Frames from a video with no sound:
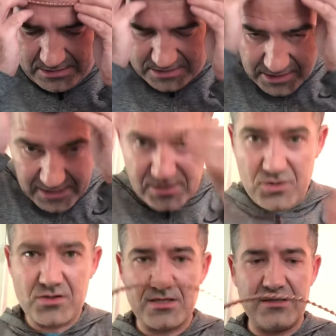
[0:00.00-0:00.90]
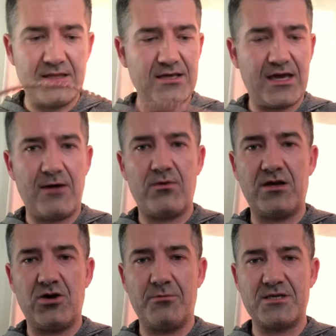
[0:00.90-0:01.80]
So that's using the gateway
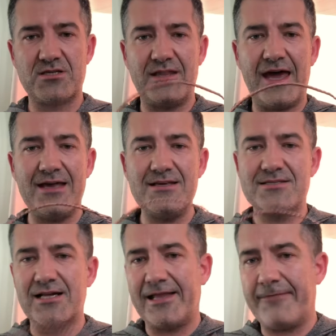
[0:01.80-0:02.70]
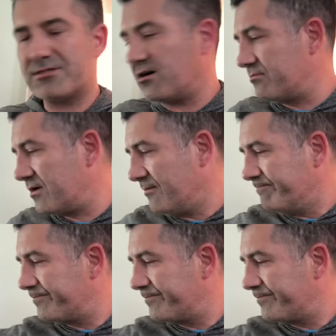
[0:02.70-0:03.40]
qubit. So that is the laptop ring.